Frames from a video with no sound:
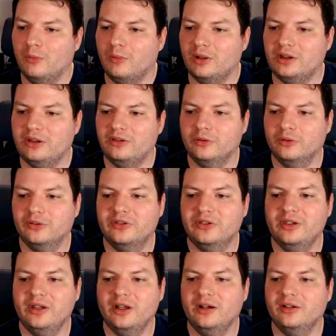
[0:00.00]
What is your
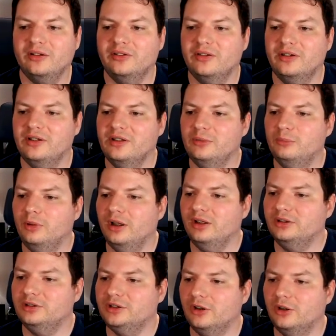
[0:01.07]
CI/CD
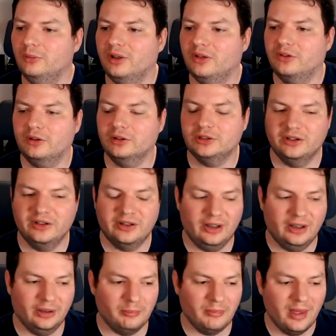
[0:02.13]
build job execution
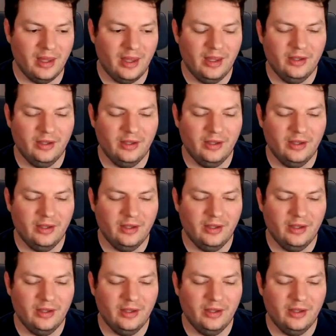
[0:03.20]
time?